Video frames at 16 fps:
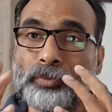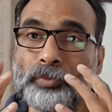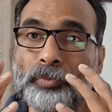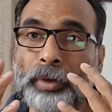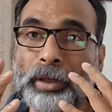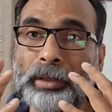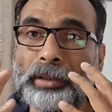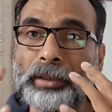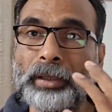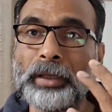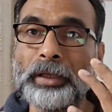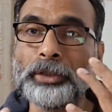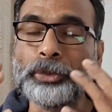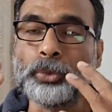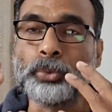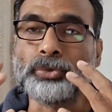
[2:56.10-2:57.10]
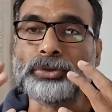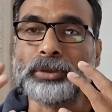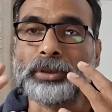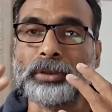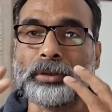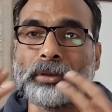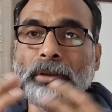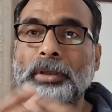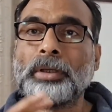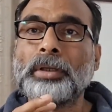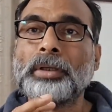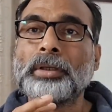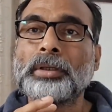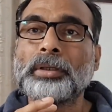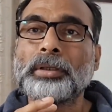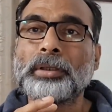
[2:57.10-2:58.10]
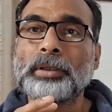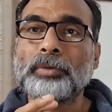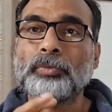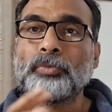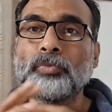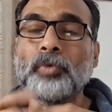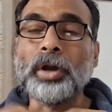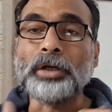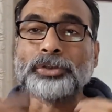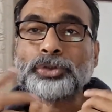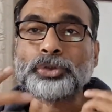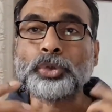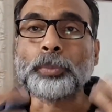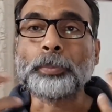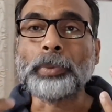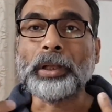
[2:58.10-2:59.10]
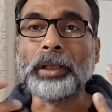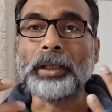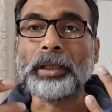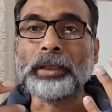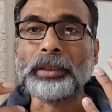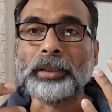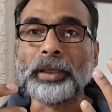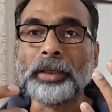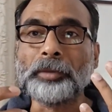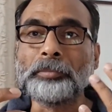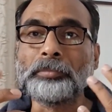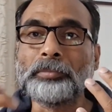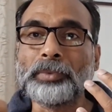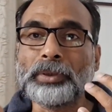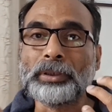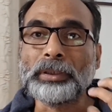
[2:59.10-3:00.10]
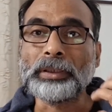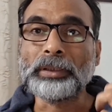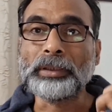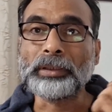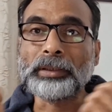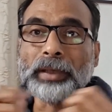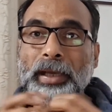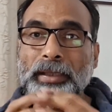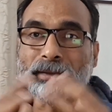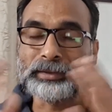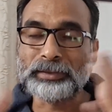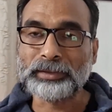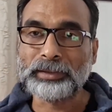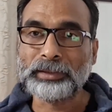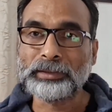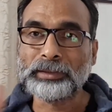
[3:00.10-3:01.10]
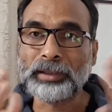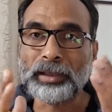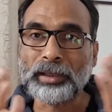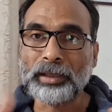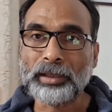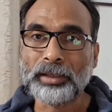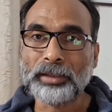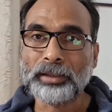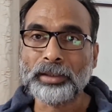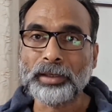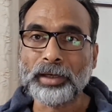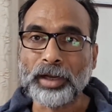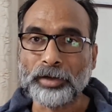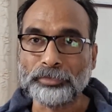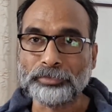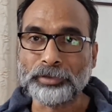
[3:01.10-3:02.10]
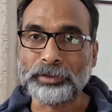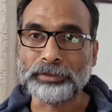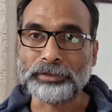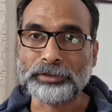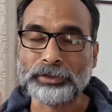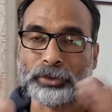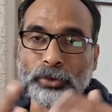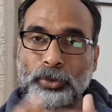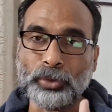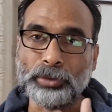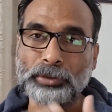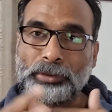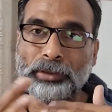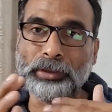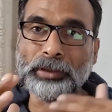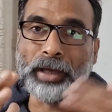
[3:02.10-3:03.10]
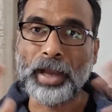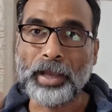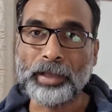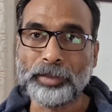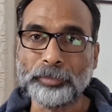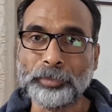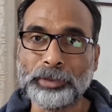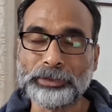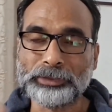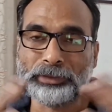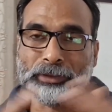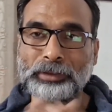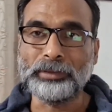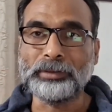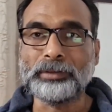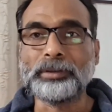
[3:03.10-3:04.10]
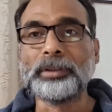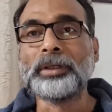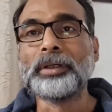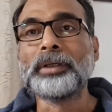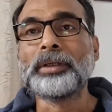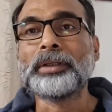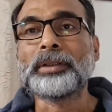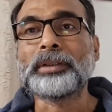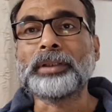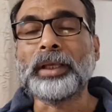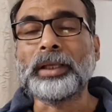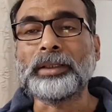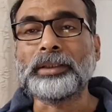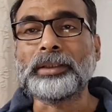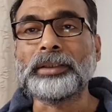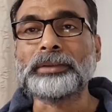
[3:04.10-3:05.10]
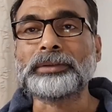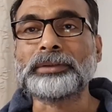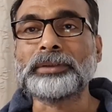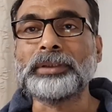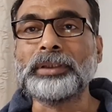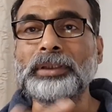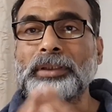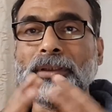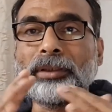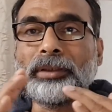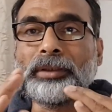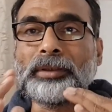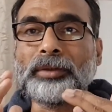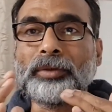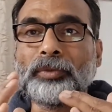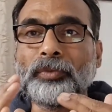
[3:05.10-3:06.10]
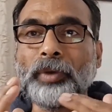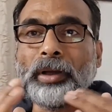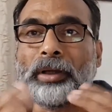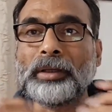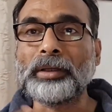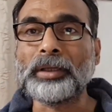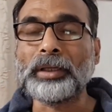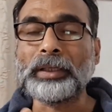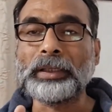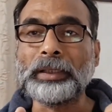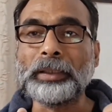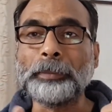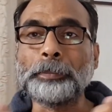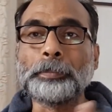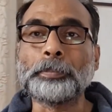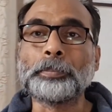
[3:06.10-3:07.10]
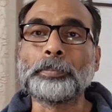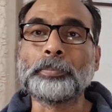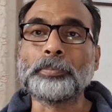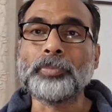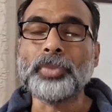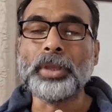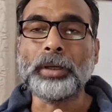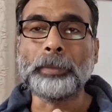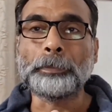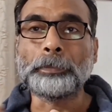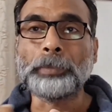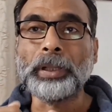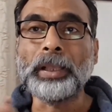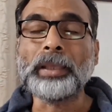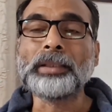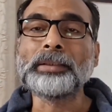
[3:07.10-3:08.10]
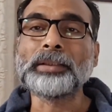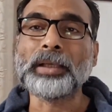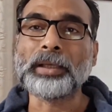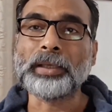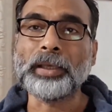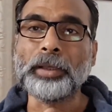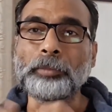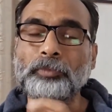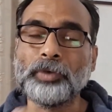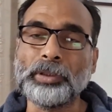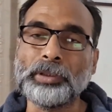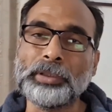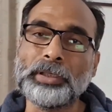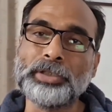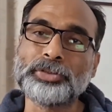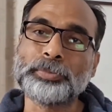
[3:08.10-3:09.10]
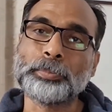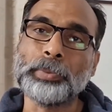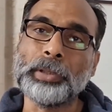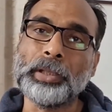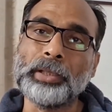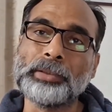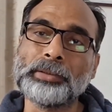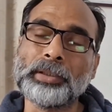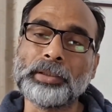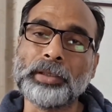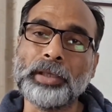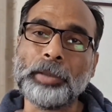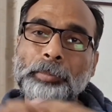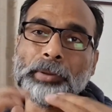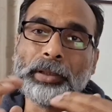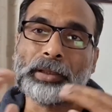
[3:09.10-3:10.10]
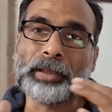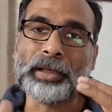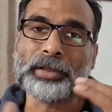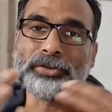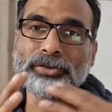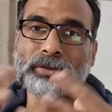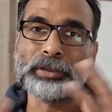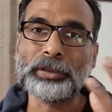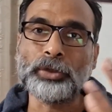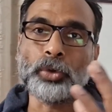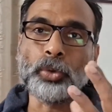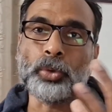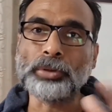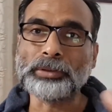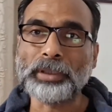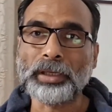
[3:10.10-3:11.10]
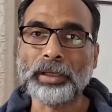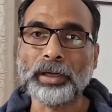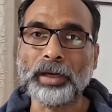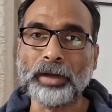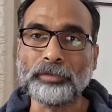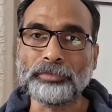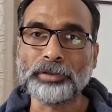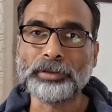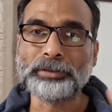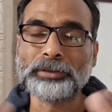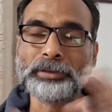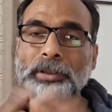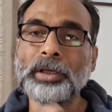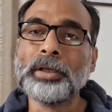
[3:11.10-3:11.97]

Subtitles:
when a user wants to play a game, he can see the graphics or the animation. That is the when he playing the game. When he is playing the game, he can see all the graphics,